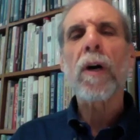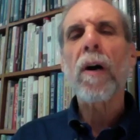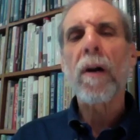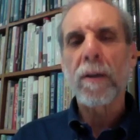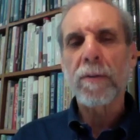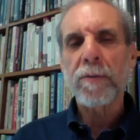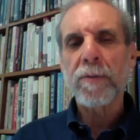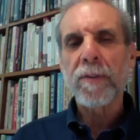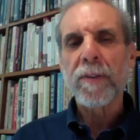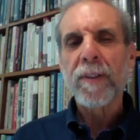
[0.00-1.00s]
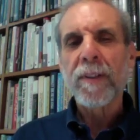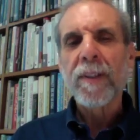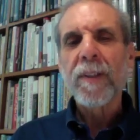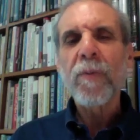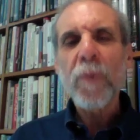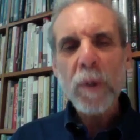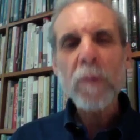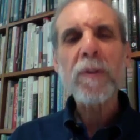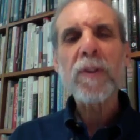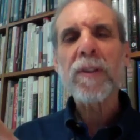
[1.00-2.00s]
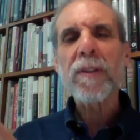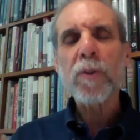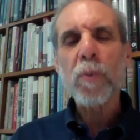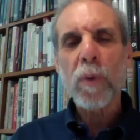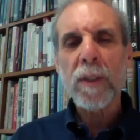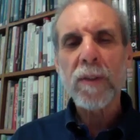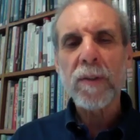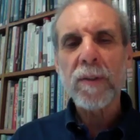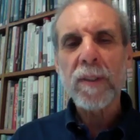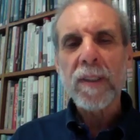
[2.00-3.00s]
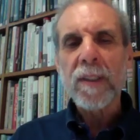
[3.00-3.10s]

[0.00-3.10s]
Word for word: off, notice that it's wandered,